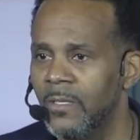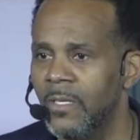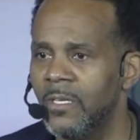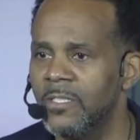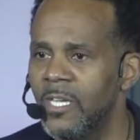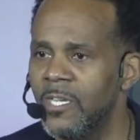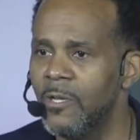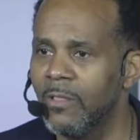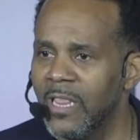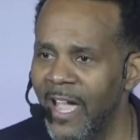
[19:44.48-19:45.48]
It'll take you
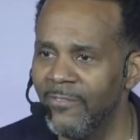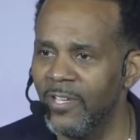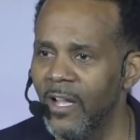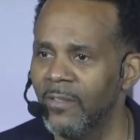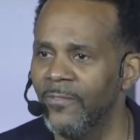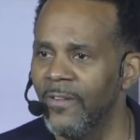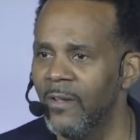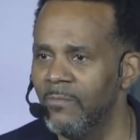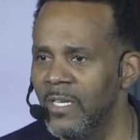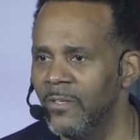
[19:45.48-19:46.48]
your lifetime to
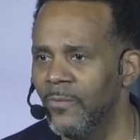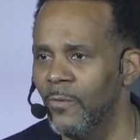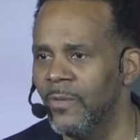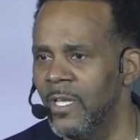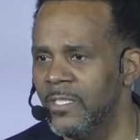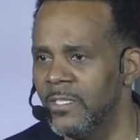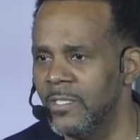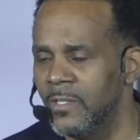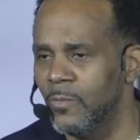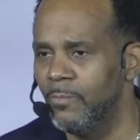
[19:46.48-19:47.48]
find meaningful
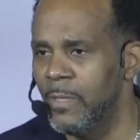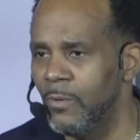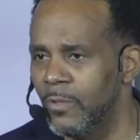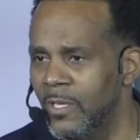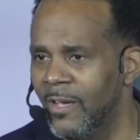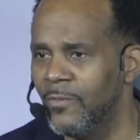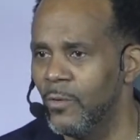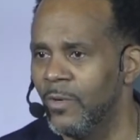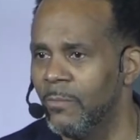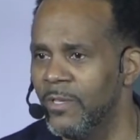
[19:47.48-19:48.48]
relationships with people who love you,
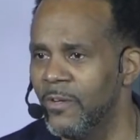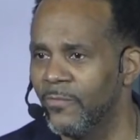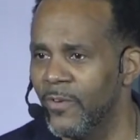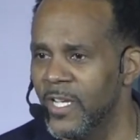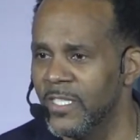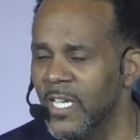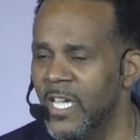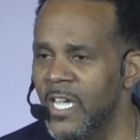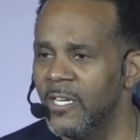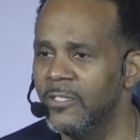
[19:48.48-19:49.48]
want to be your friends.
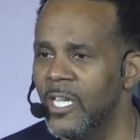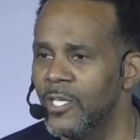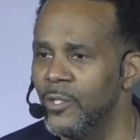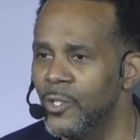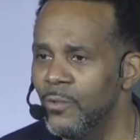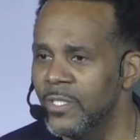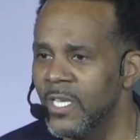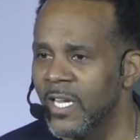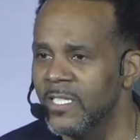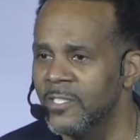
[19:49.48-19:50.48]
It'll take you two
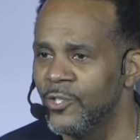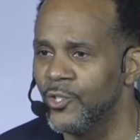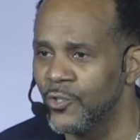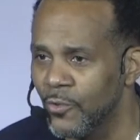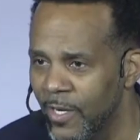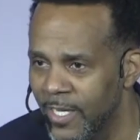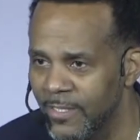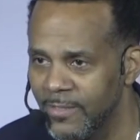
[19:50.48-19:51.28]
seconds to destroy it.